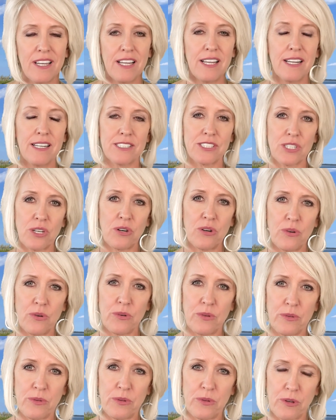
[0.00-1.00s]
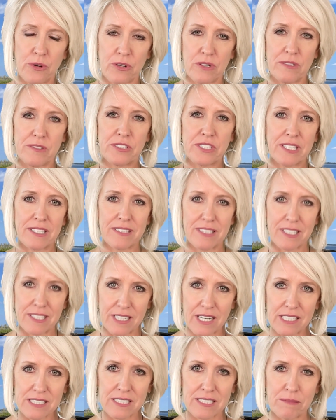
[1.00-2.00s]
So you're using the
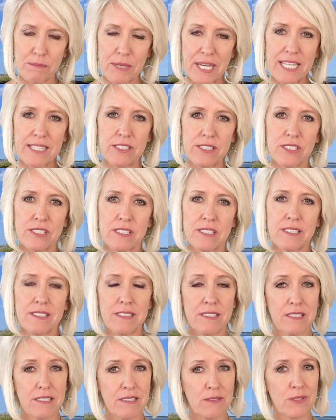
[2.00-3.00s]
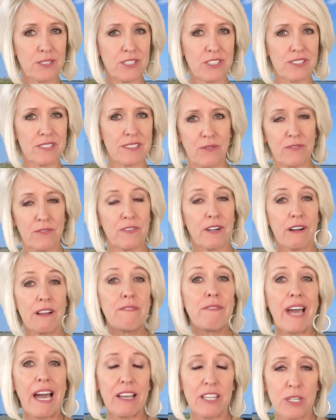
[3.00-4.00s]
custom pages, which is very
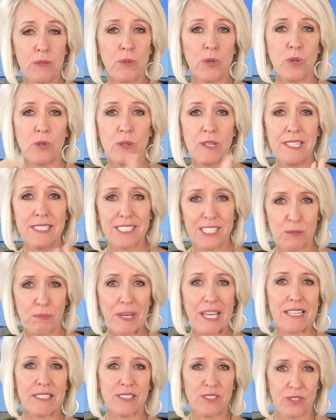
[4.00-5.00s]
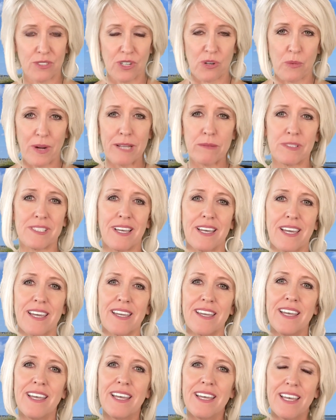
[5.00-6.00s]
valuable space on your website.
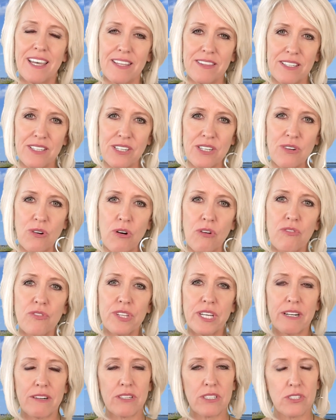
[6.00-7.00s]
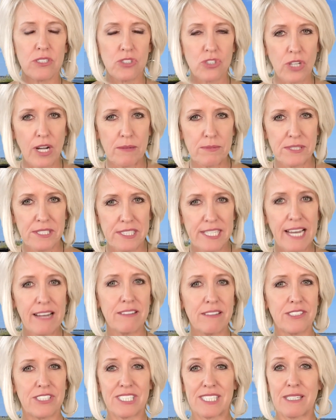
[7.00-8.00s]
And then you go over there and you drop
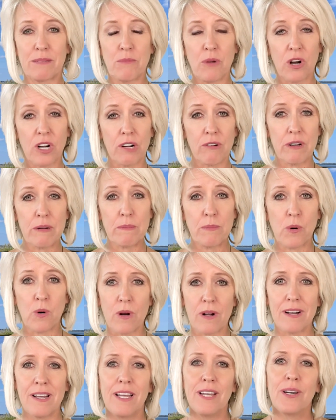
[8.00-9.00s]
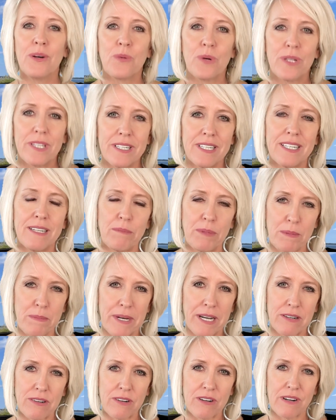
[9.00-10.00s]
down, just said market report. Wouldn't it be
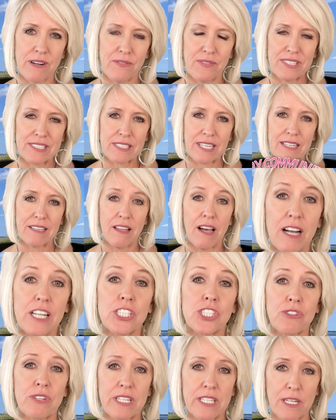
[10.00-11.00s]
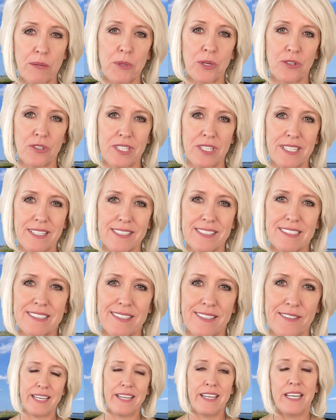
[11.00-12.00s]
better if it said luxury communities?
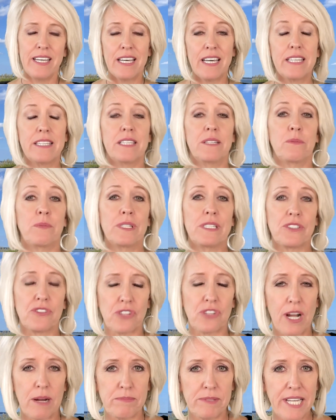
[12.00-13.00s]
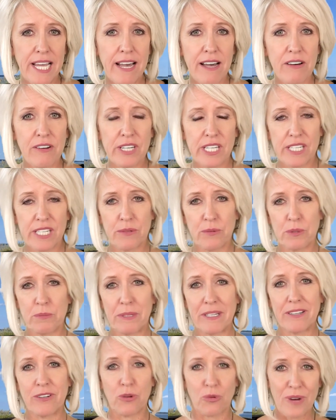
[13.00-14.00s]
And then when it dropped down, it would
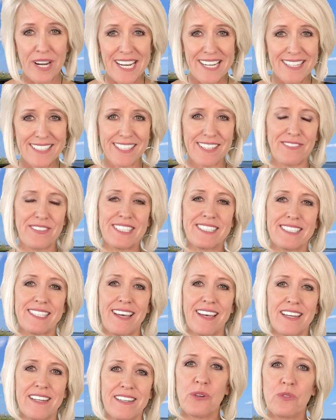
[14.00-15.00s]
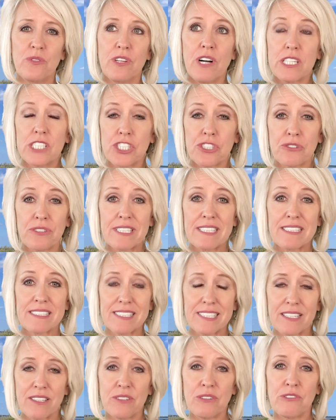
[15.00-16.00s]
be great if it said luxury
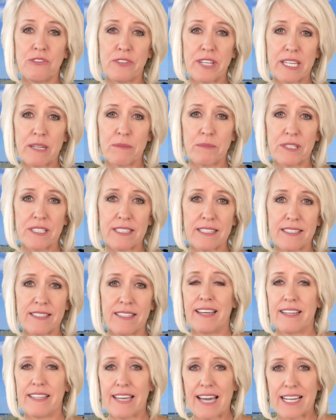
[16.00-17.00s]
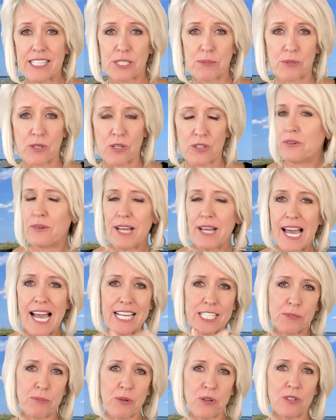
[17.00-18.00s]
single family Ashburn, or
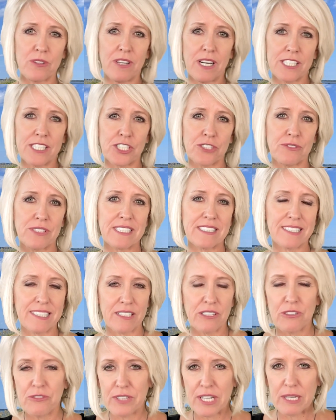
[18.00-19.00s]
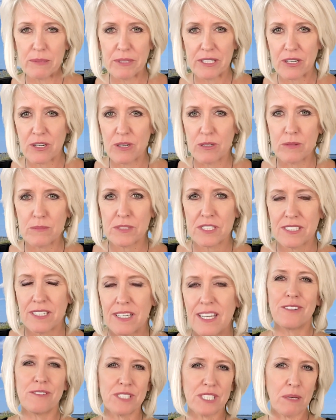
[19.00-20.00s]
Ashburn luxury single family homes,
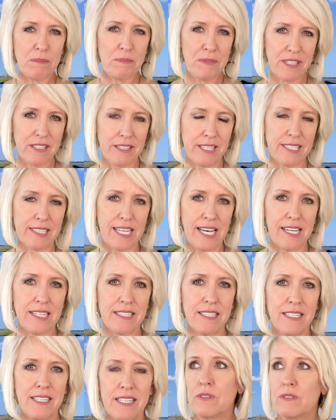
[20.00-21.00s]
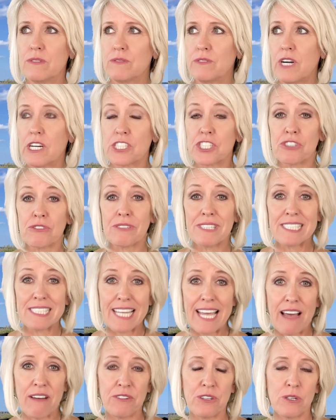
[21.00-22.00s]
something like that. Luxury
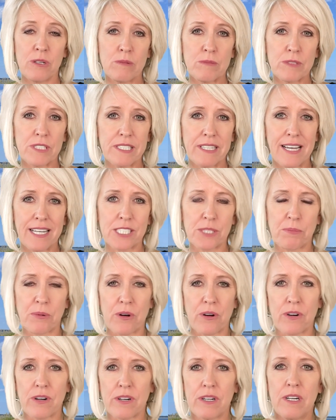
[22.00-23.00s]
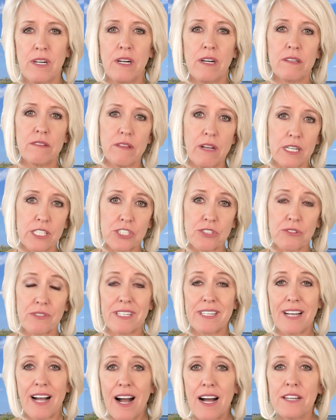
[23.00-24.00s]
townhomes in Ashburn, luxury
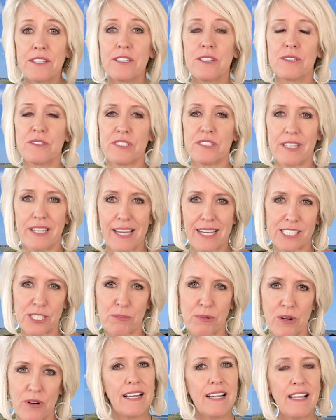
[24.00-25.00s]
condos in Ashburn.